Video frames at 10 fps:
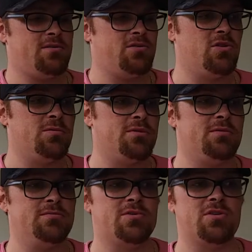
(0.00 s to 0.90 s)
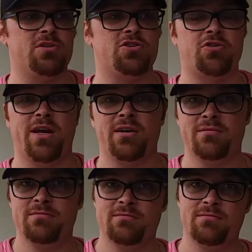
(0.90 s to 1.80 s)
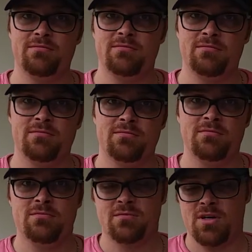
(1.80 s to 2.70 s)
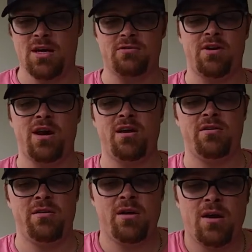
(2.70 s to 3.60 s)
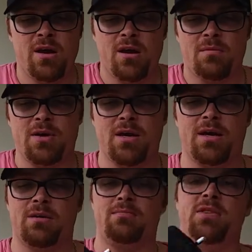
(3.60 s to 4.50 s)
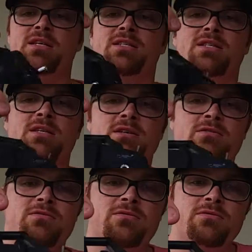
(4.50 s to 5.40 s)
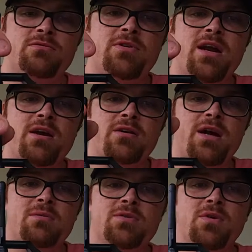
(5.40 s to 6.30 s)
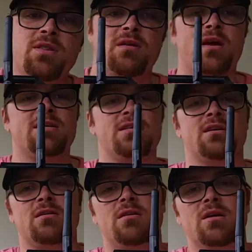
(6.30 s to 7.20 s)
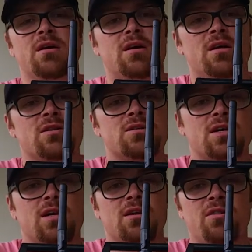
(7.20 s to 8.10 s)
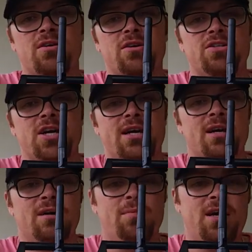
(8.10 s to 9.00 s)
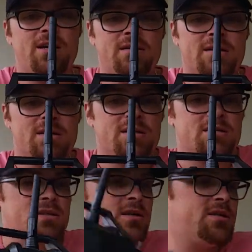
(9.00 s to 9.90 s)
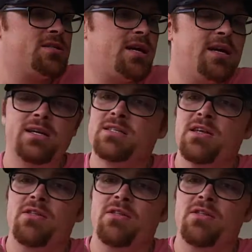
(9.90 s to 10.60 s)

normal sort of trigger gun radio. But that's the radio it comes with. It has a little, looks like a little third channel up here. So say it is a